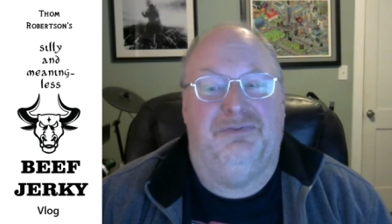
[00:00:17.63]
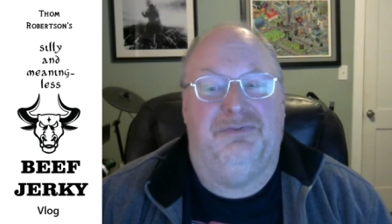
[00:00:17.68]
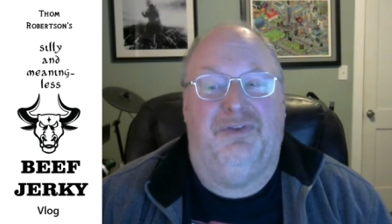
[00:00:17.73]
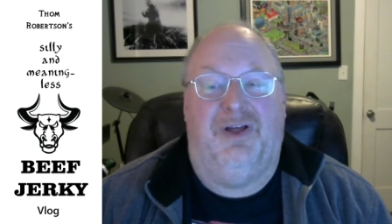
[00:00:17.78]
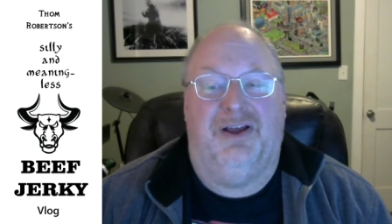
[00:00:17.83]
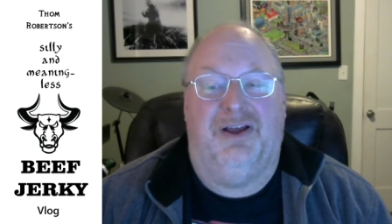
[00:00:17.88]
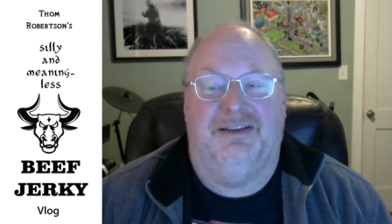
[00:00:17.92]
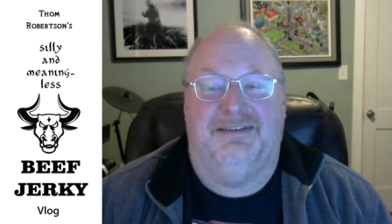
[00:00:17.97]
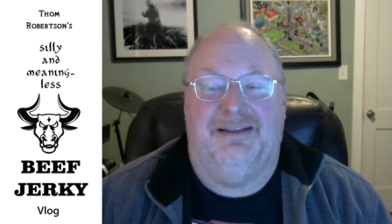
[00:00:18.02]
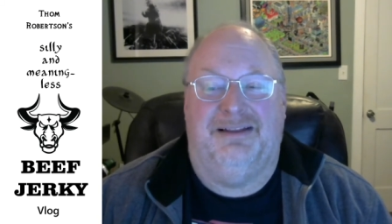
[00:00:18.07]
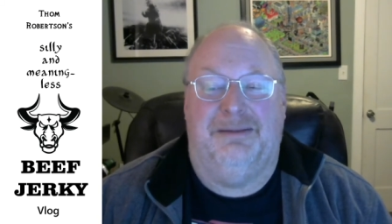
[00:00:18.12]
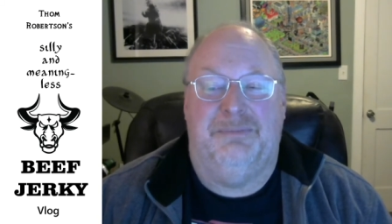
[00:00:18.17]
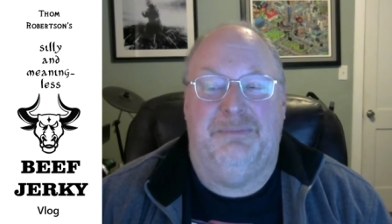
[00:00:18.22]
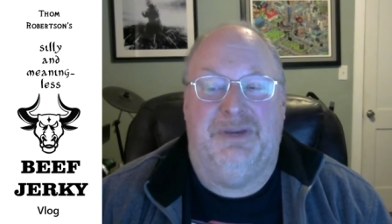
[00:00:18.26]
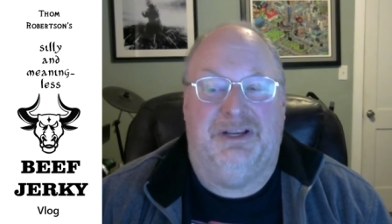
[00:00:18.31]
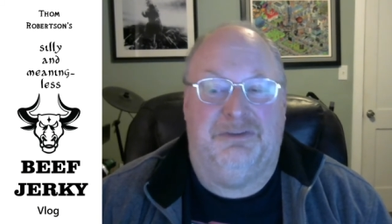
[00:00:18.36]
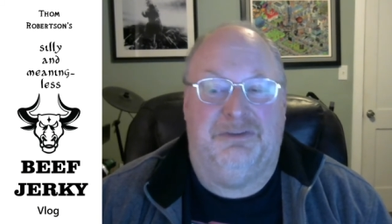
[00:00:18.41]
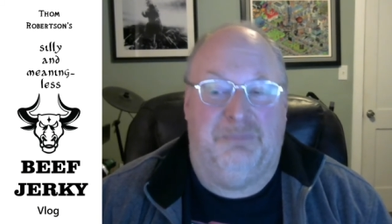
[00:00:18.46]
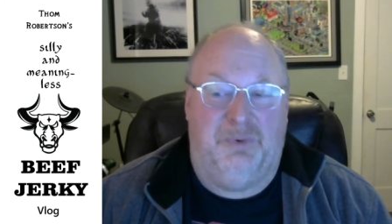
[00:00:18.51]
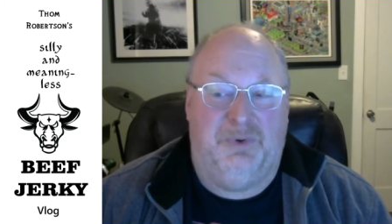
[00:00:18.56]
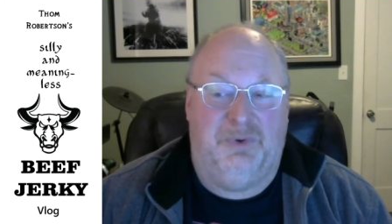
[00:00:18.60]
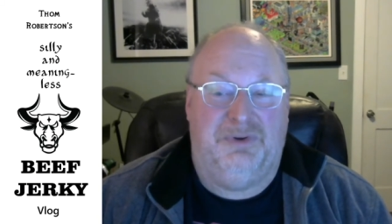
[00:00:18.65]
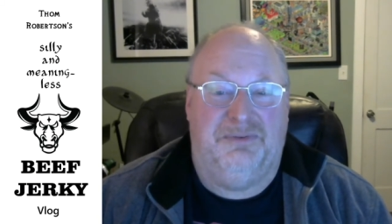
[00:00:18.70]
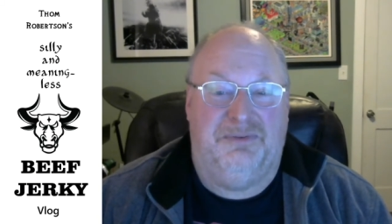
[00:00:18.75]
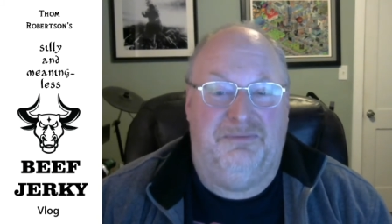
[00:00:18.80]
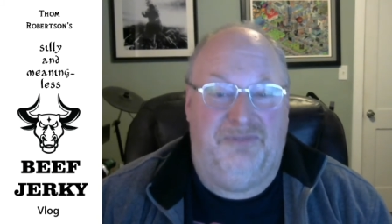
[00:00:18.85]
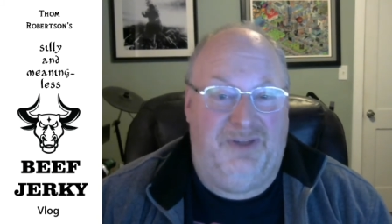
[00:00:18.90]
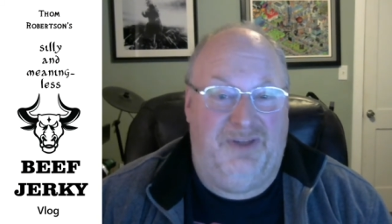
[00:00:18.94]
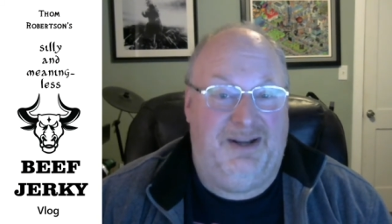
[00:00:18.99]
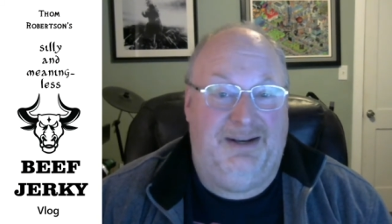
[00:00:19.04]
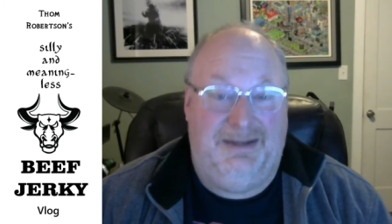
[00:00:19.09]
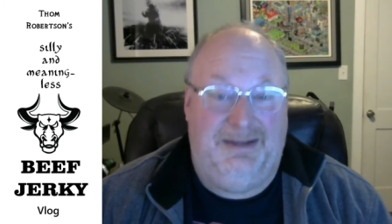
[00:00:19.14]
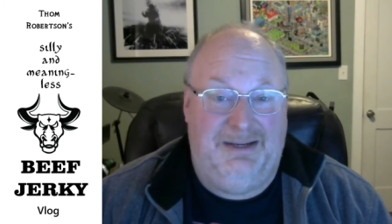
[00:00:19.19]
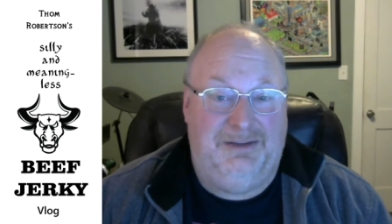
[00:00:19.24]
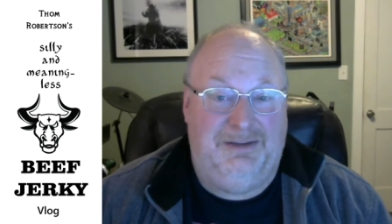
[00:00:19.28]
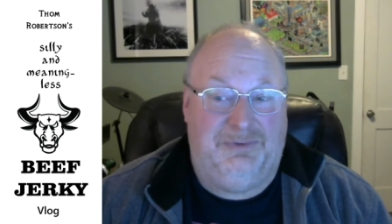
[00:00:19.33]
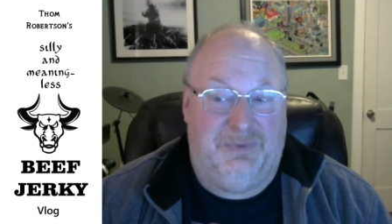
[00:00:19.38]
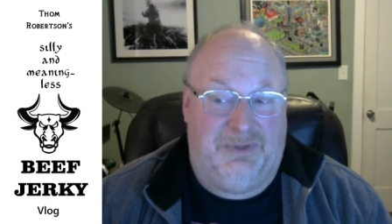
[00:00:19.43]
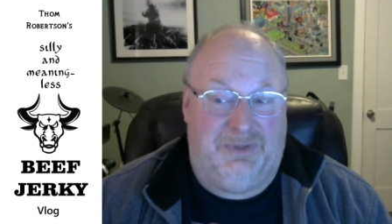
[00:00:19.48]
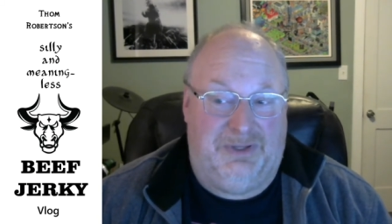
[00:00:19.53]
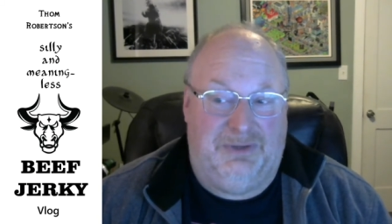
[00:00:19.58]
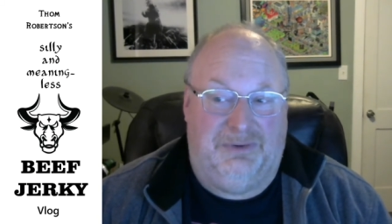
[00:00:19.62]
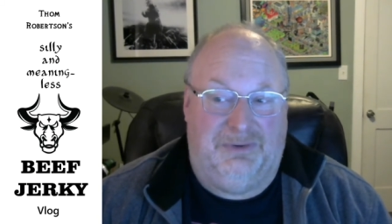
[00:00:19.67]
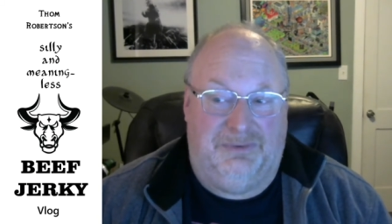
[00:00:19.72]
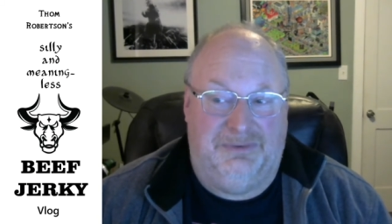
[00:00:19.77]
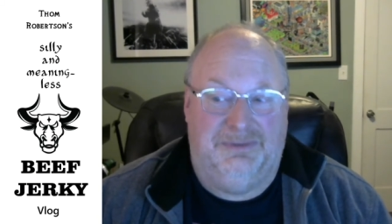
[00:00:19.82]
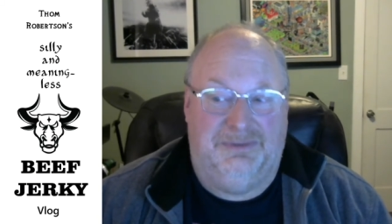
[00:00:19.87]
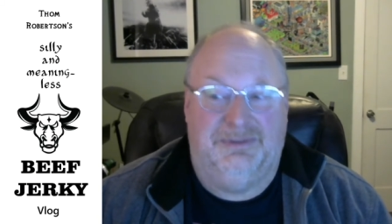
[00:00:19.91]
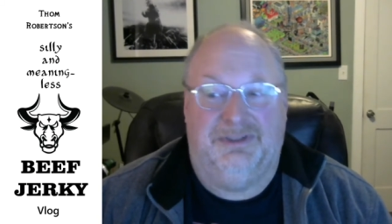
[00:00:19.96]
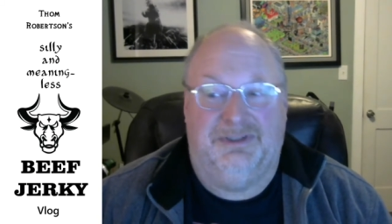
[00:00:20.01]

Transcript: vlog has let me explore some fun ideas with you,